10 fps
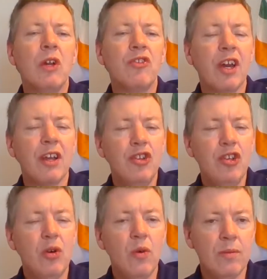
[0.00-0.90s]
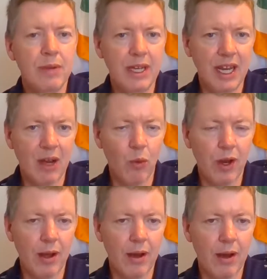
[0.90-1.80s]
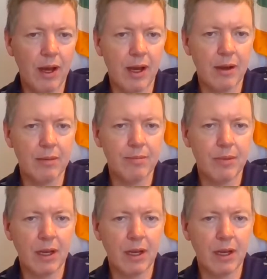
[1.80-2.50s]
which get a new meaning when a